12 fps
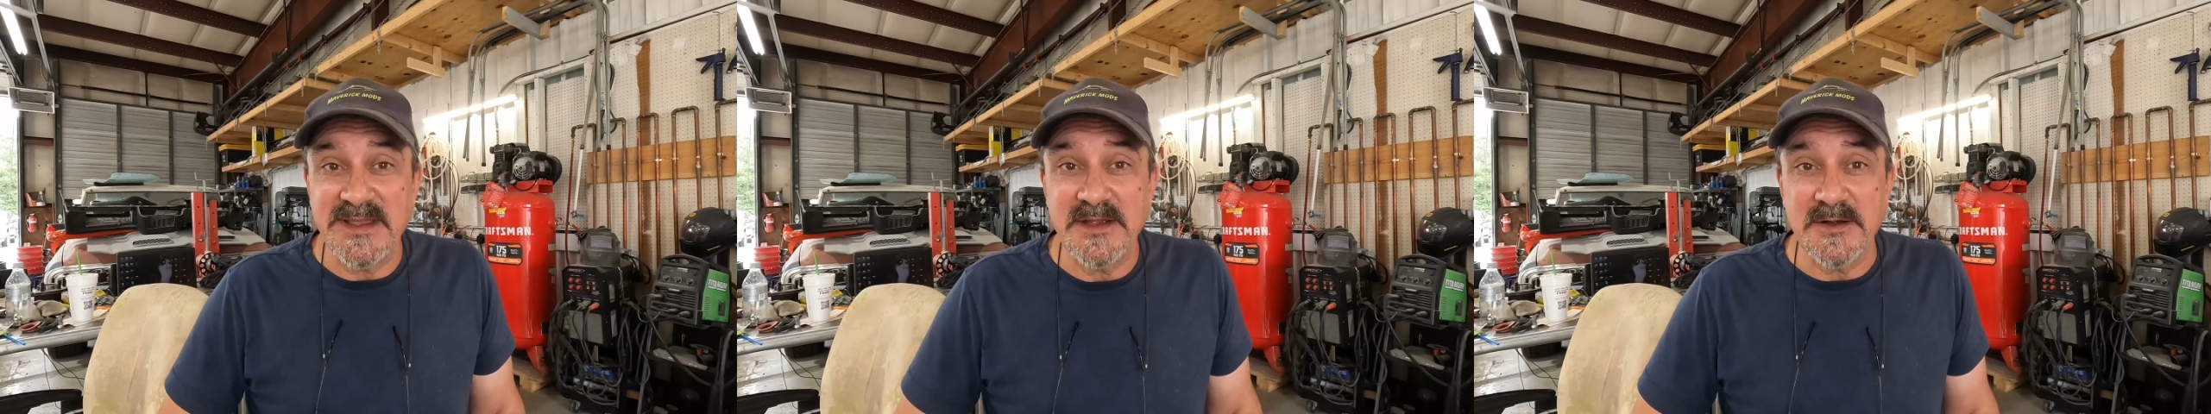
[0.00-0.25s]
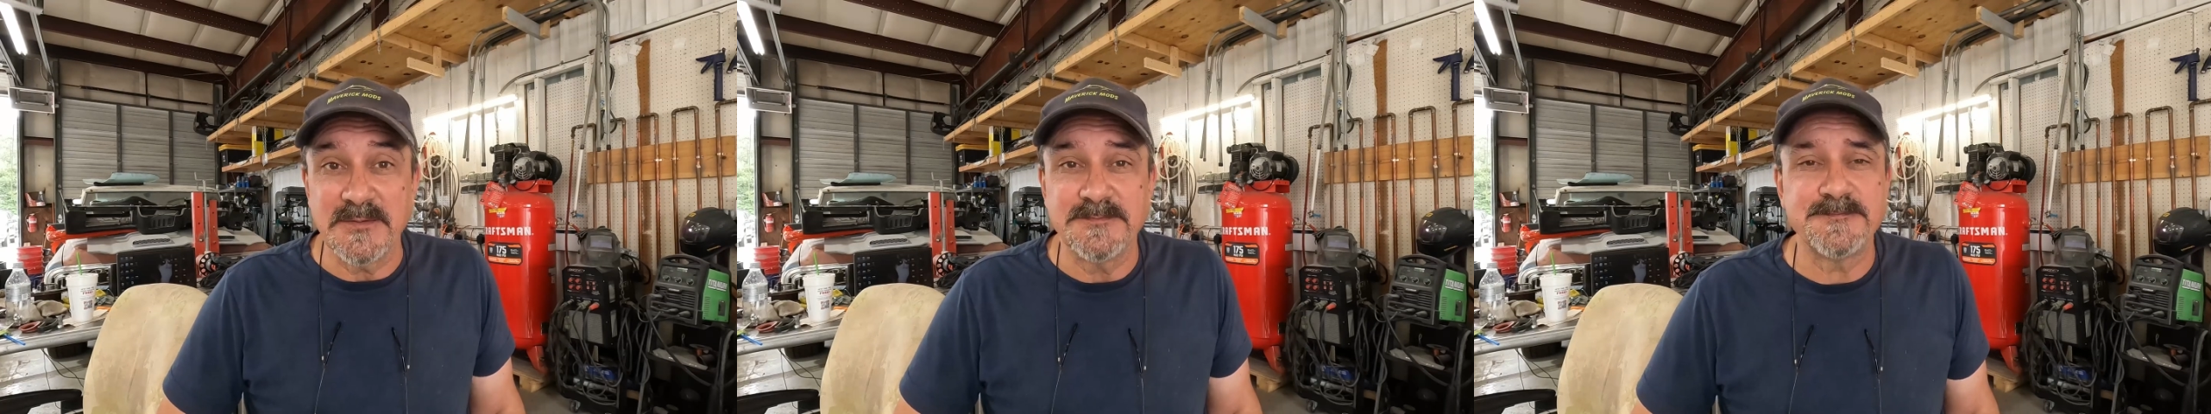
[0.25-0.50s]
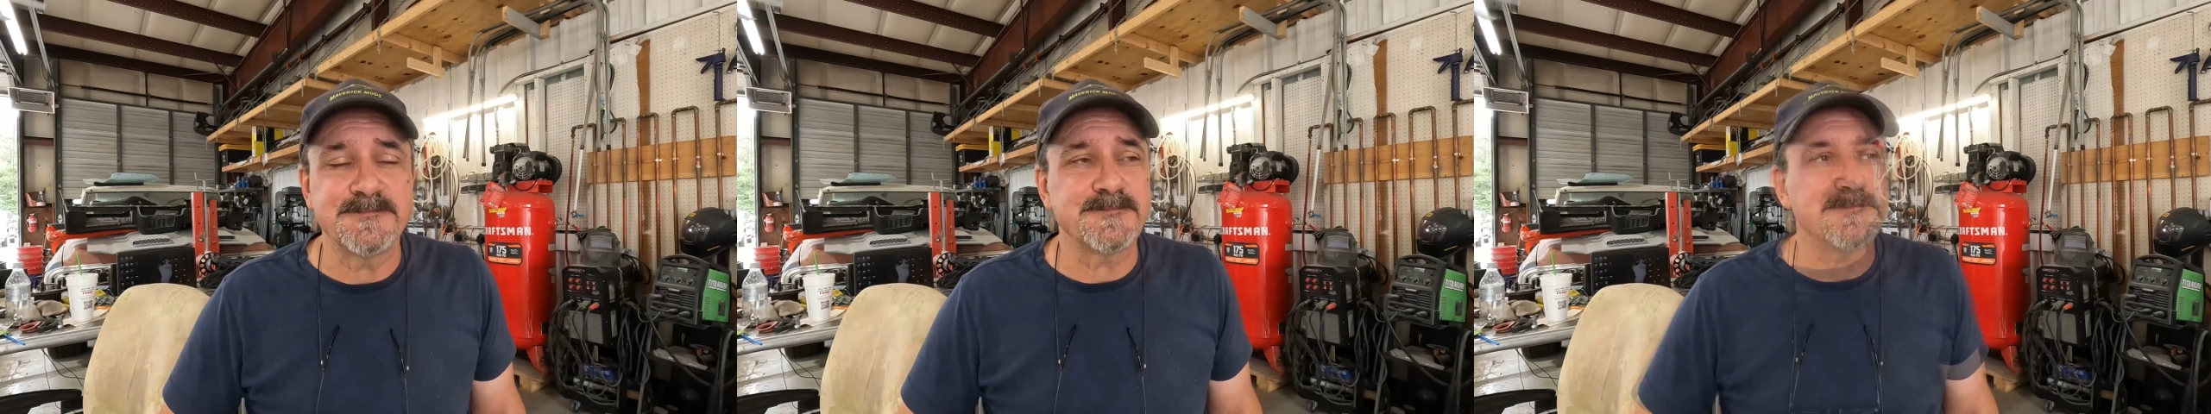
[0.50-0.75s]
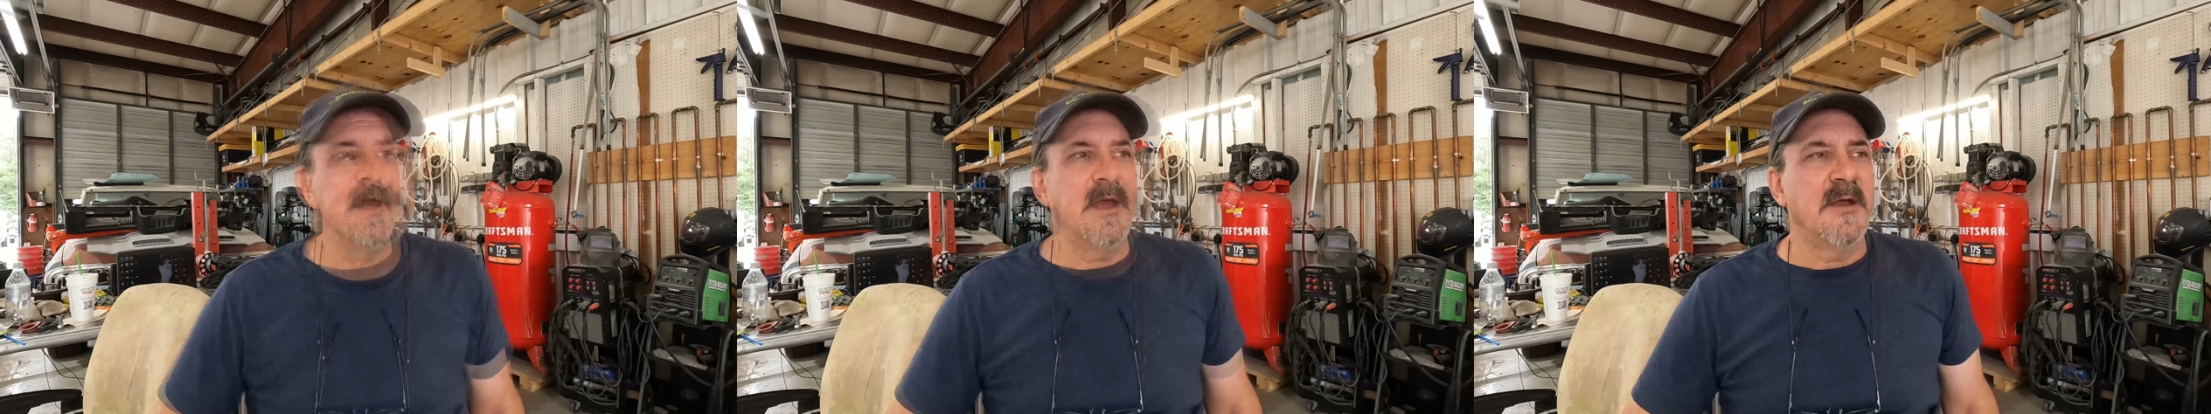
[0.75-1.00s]
here.
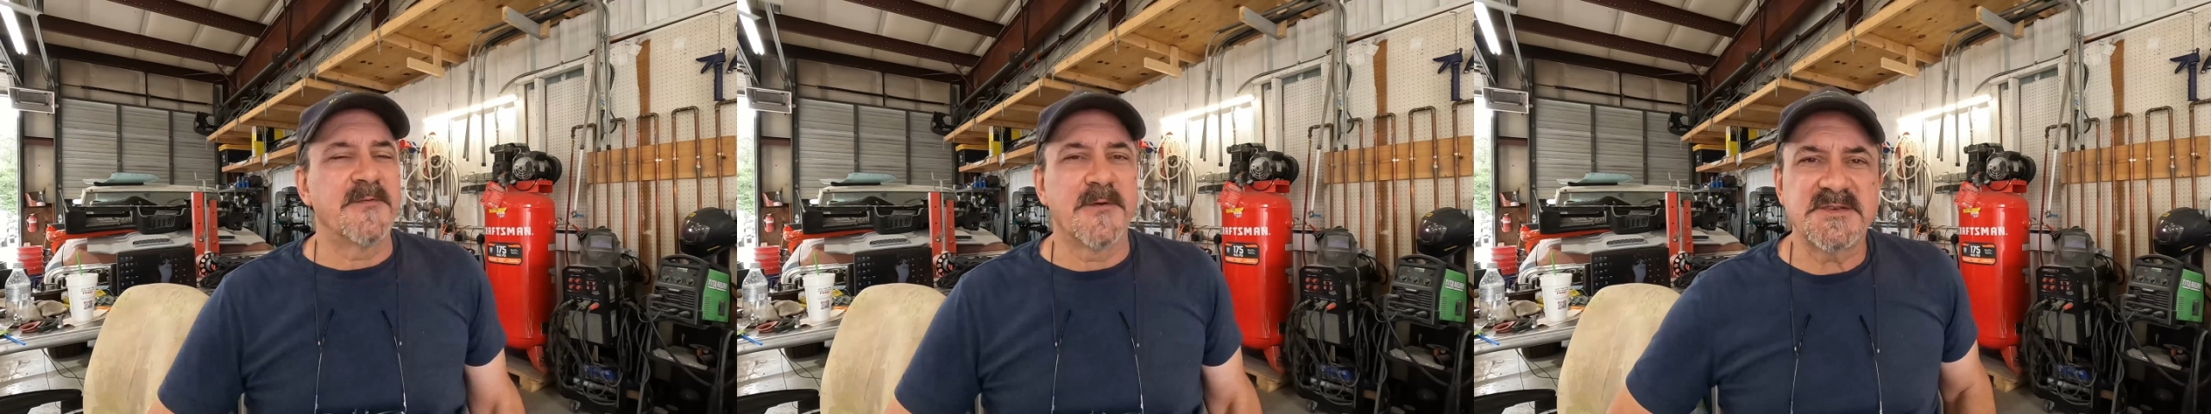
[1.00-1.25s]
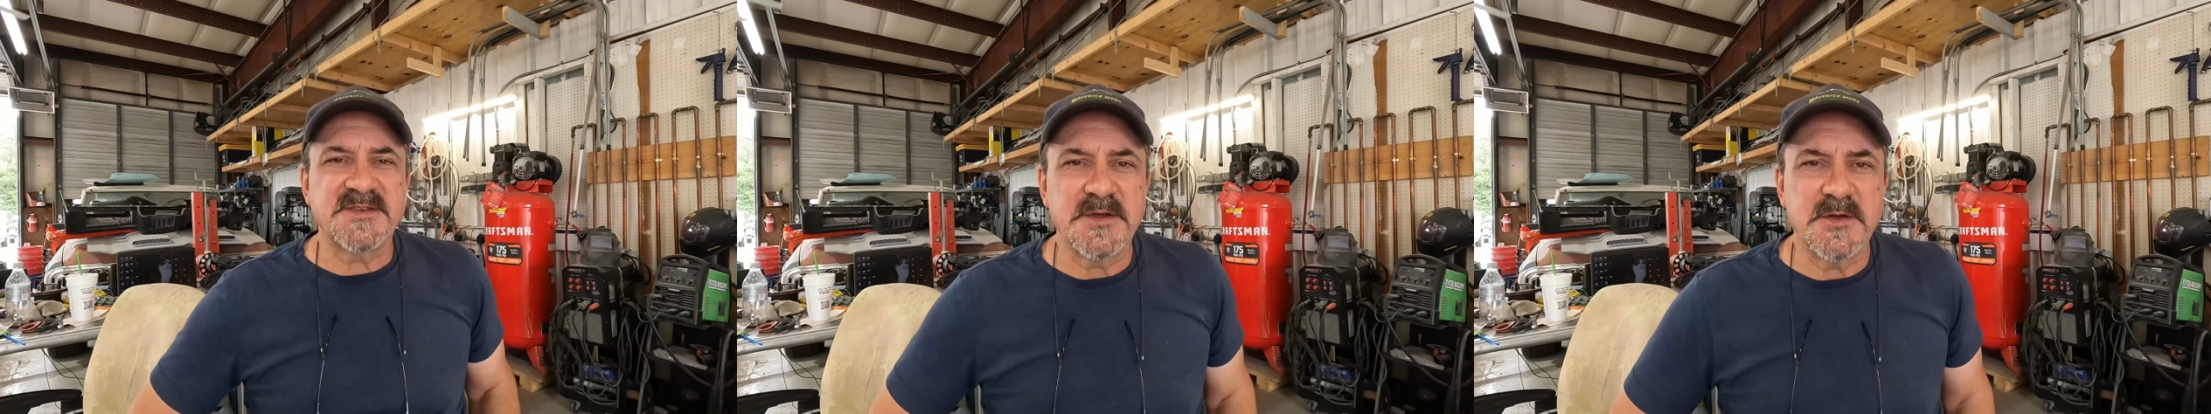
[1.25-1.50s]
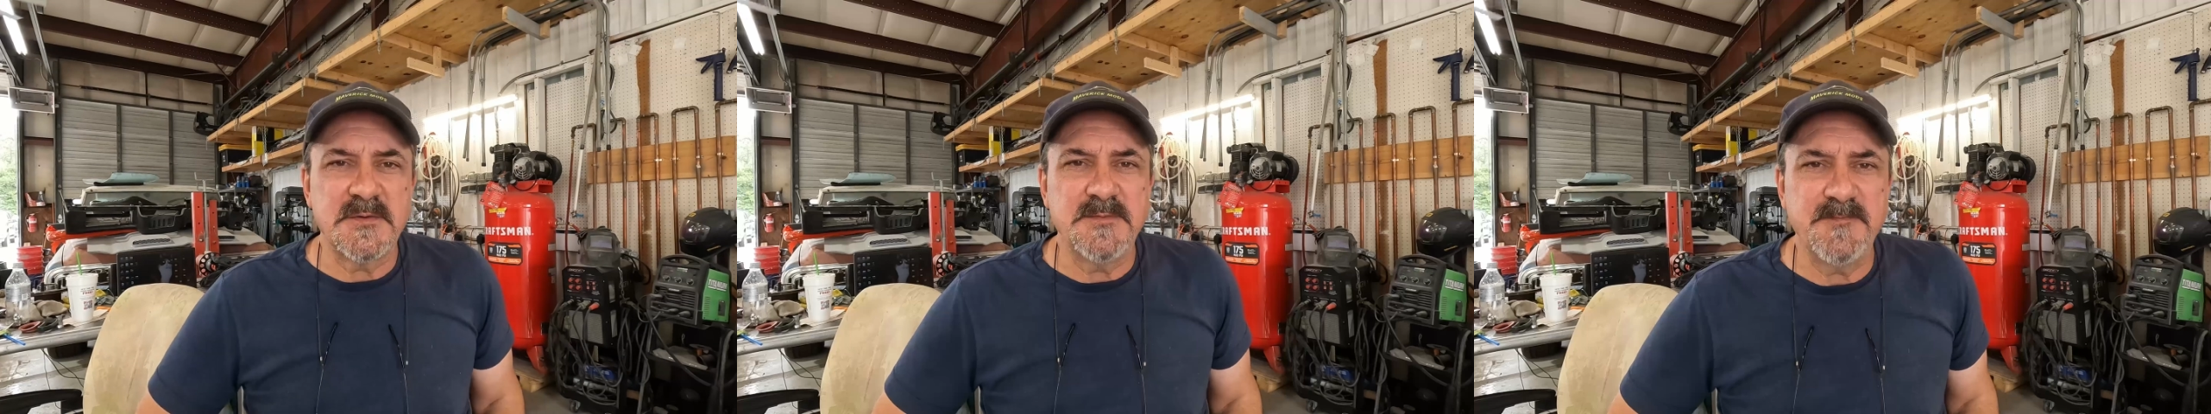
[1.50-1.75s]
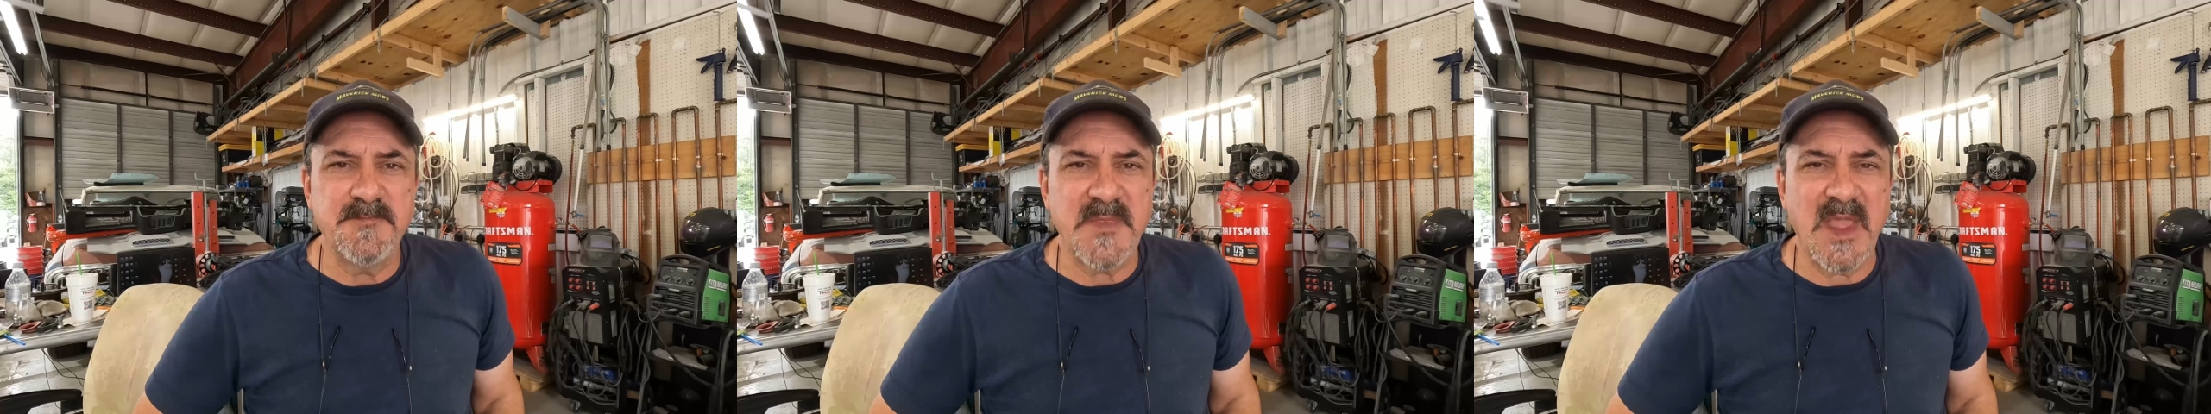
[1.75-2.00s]
First though,